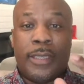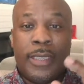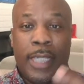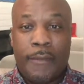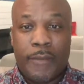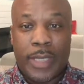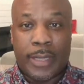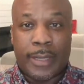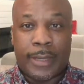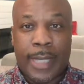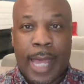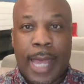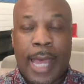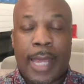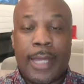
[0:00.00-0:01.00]

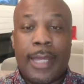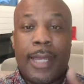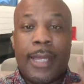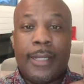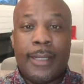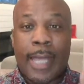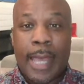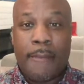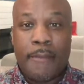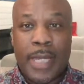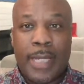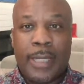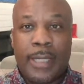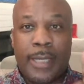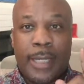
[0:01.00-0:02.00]
on the
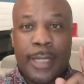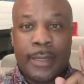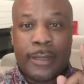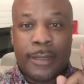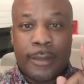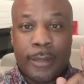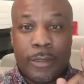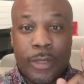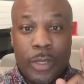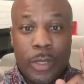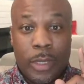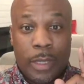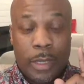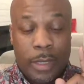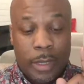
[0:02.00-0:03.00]
defensive side,
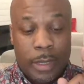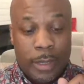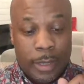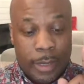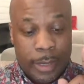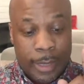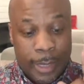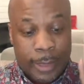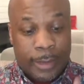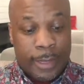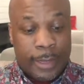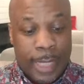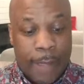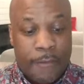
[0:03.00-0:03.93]
that means it's